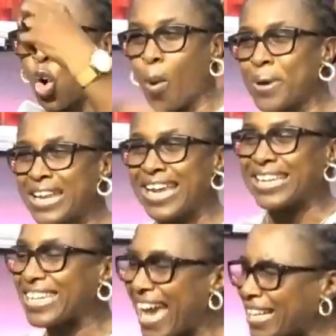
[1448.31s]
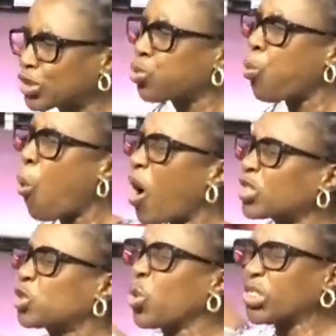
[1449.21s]
Communicate
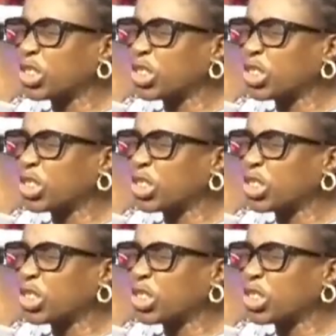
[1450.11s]
what your